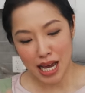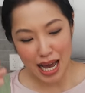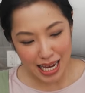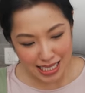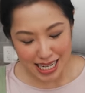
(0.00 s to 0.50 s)

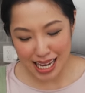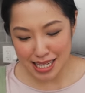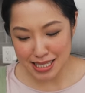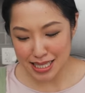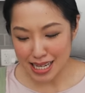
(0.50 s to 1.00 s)
I
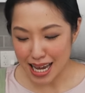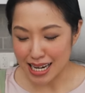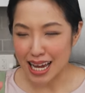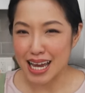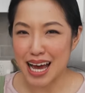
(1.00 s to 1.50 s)
taste it
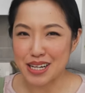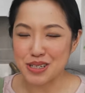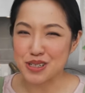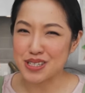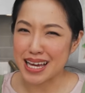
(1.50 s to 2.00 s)
and I
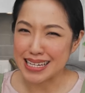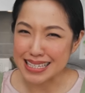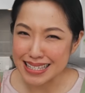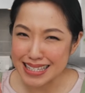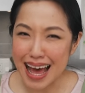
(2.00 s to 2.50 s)
understand
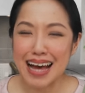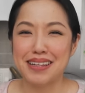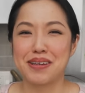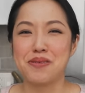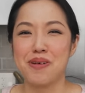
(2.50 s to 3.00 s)

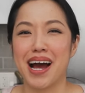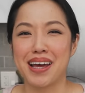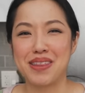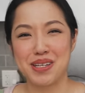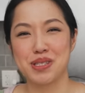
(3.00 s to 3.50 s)
exactly
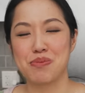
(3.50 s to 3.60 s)
why this